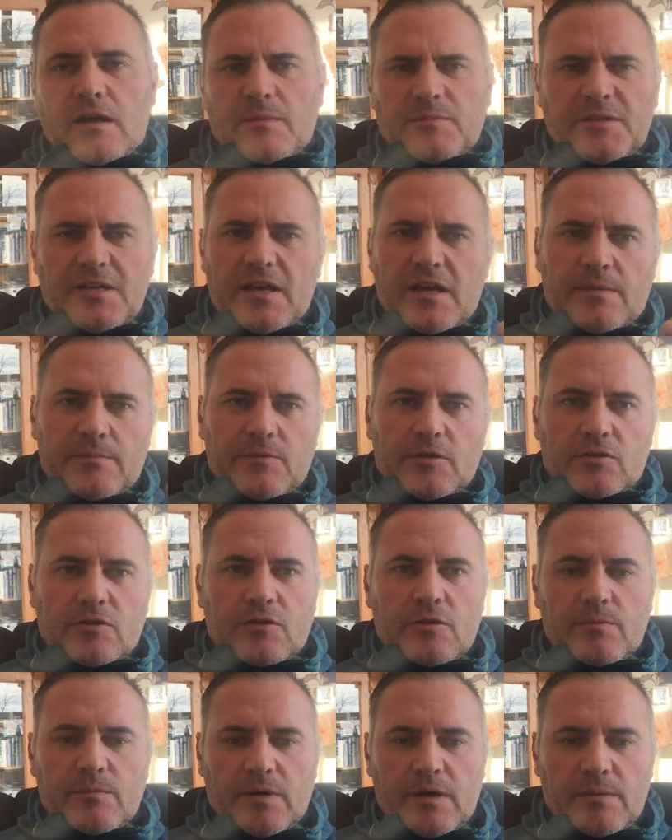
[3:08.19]

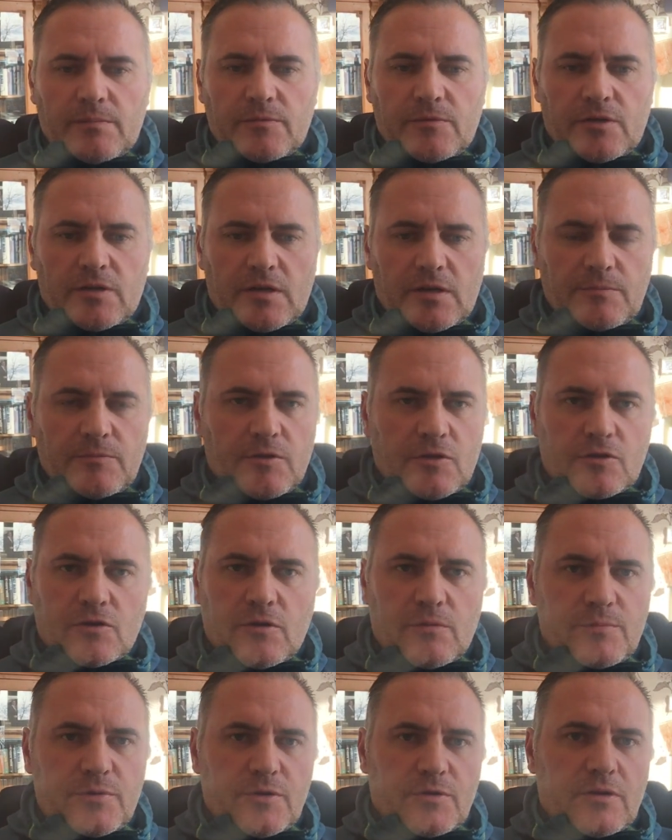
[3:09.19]
I'm not
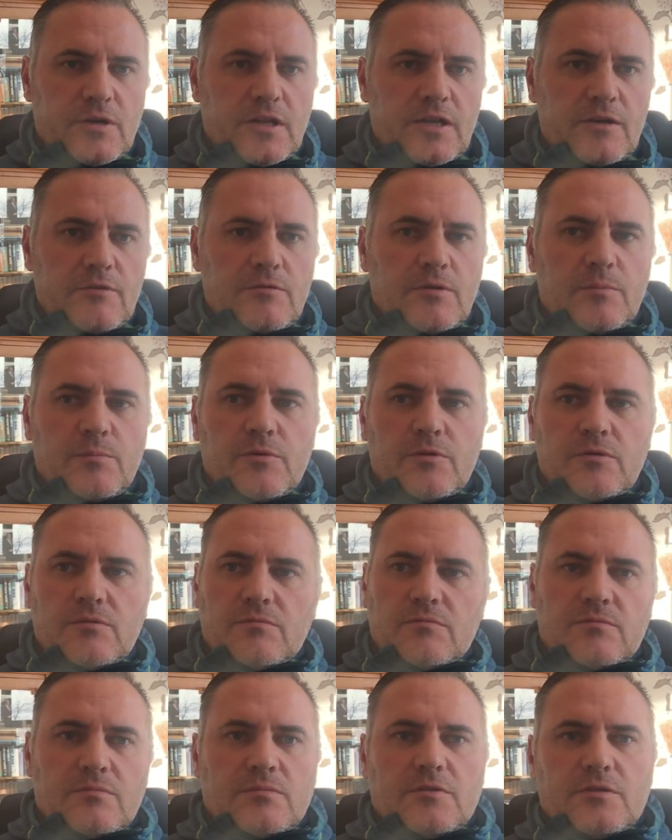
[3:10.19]
computer literate, but
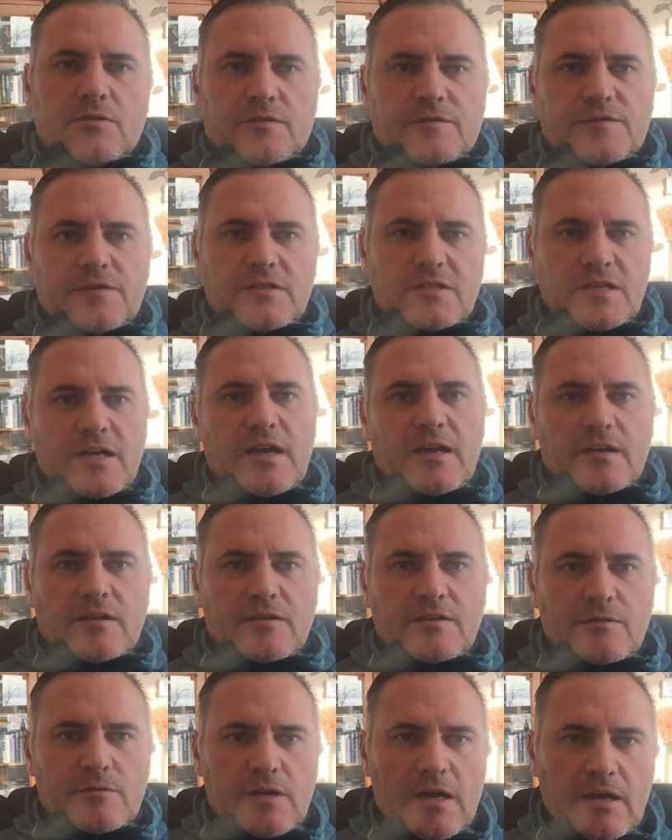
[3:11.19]
if this guy
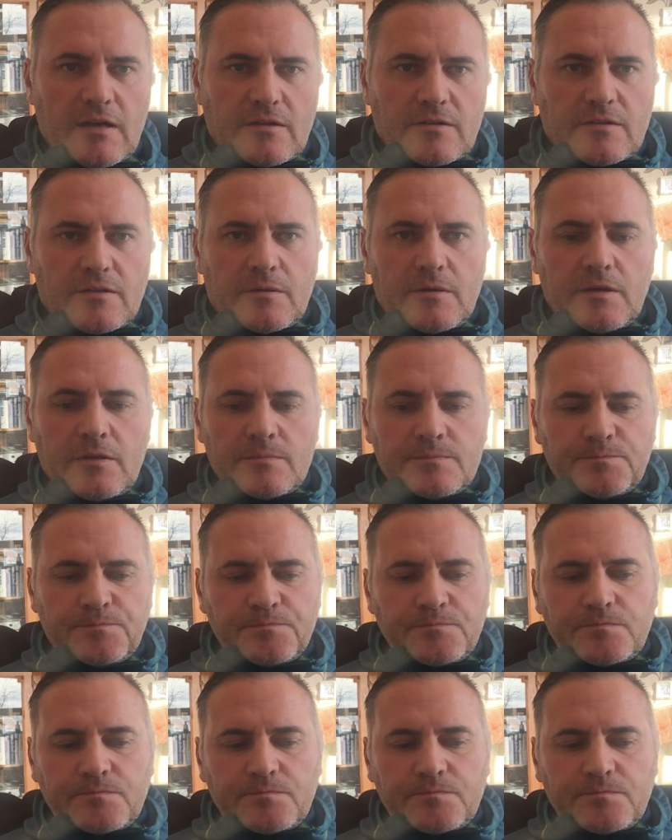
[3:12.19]
can do it, I can do it.